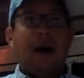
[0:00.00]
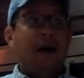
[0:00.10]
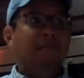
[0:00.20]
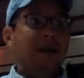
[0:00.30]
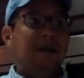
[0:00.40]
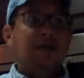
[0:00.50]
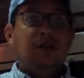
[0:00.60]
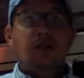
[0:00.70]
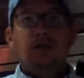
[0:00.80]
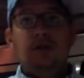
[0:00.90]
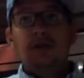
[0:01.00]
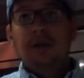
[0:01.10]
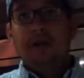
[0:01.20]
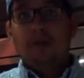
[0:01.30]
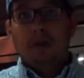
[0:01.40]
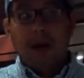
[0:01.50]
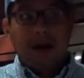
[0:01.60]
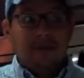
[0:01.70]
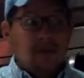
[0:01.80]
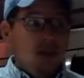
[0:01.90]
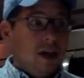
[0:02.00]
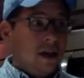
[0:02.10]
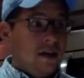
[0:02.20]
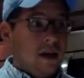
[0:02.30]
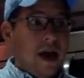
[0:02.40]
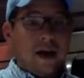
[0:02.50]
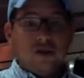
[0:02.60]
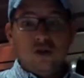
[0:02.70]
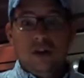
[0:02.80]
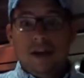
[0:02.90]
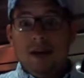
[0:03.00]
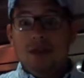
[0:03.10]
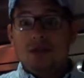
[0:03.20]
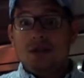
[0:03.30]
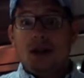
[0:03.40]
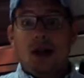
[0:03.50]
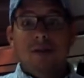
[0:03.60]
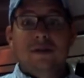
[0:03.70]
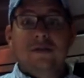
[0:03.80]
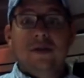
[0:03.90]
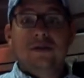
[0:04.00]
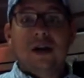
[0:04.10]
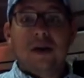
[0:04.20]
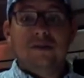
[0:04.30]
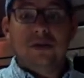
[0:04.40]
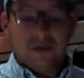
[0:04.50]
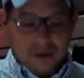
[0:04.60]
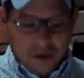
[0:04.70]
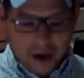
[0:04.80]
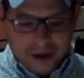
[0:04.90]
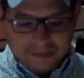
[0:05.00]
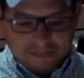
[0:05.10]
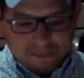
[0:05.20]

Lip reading: I must see you doing whatever the action is in either of those options, okay?